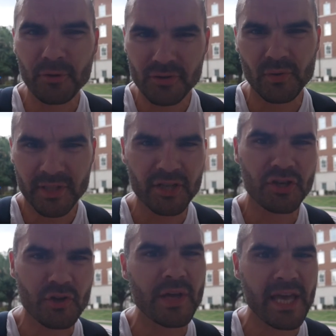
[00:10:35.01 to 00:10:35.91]
personal
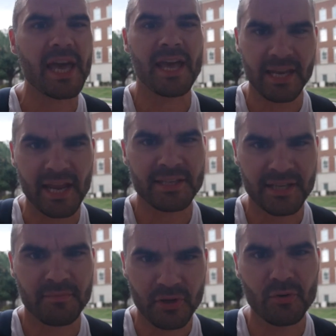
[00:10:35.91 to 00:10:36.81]
attention you can get at
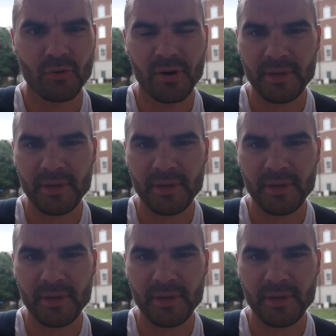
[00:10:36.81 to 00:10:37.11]
SMU.